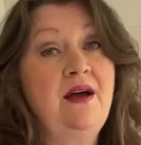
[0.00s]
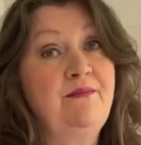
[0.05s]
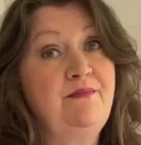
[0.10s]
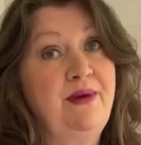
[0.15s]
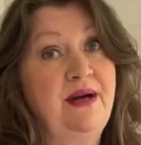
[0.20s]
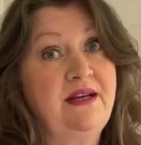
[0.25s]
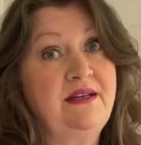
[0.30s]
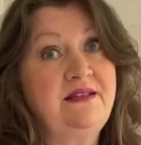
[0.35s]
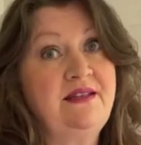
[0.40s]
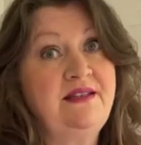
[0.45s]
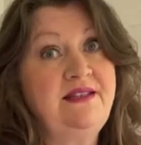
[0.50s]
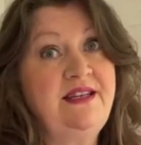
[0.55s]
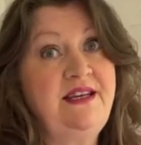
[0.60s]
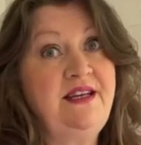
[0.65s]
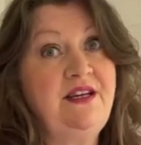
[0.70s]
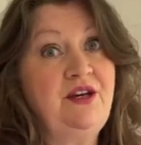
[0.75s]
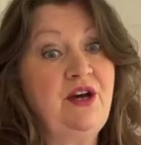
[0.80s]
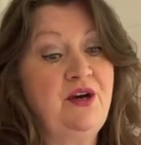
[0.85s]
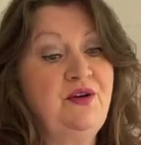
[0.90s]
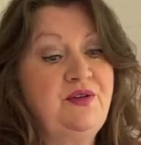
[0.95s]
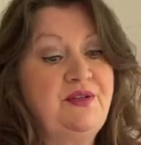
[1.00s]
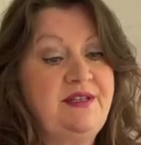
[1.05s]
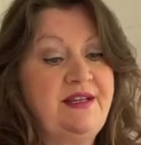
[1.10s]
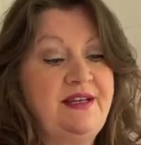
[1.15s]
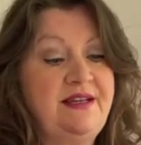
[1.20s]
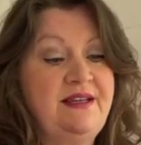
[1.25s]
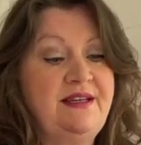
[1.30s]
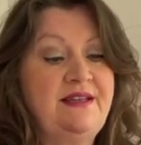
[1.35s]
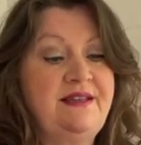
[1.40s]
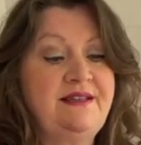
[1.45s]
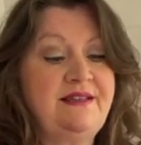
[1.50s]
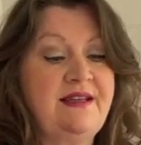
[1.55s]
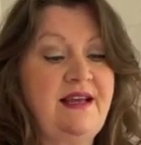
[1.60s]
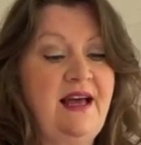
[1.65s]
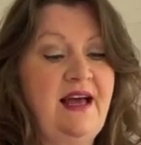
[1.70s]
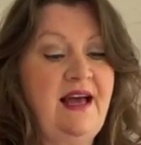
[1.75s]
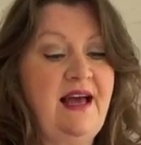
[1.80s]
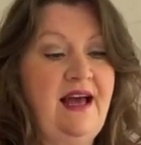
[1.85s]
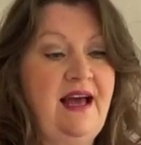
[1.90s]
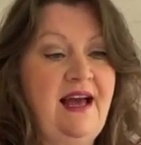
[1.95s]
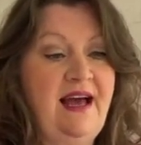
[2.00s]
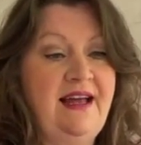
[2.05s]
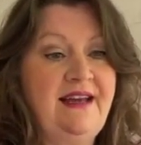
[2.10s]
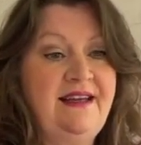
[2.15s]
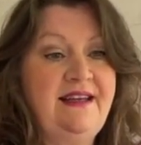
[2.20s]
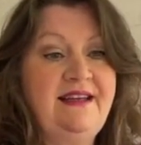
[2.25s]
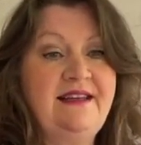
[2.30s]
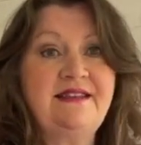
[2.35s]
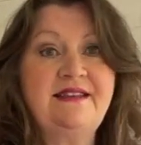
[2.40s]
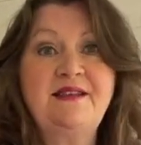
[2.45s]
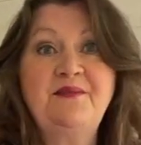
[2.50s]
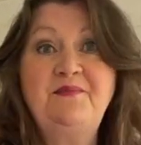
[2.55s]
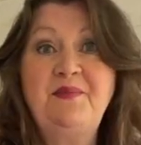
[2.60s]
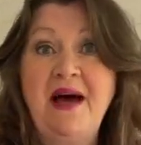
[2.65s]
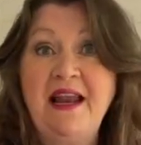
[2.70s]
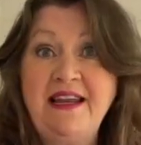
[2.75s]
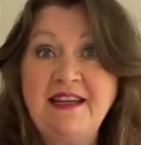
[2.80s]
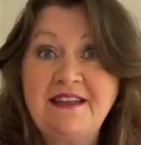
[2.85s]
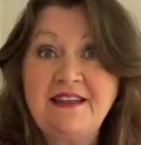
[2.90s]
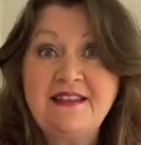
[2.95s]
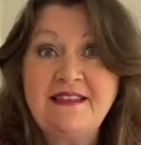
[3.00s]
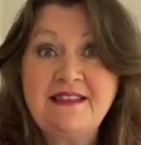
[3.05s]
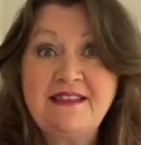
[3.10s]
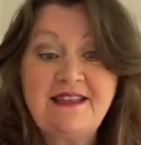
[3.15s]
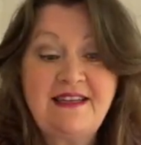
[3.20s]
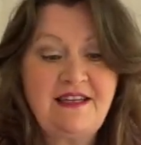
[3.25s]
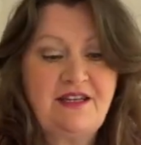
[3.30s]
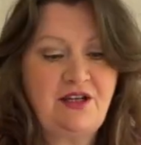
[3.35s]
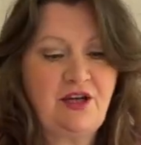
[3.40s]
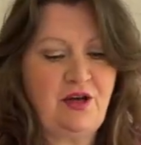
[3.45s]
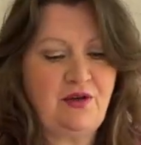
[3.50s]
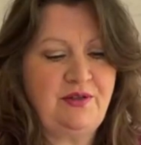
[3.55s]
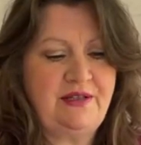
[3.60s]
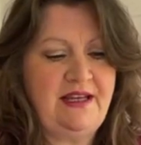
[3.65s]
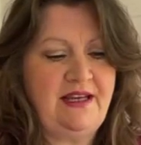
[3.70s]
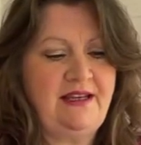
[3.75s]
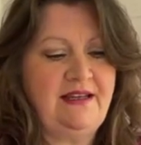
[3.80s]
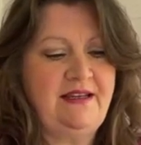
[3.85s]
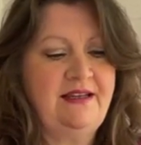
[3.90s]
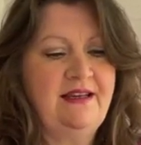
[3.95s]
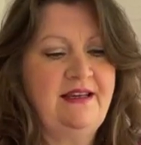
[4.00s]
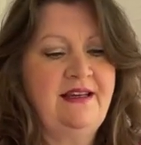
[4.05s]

Back to tea cozies, and it's the pelican tea cozy.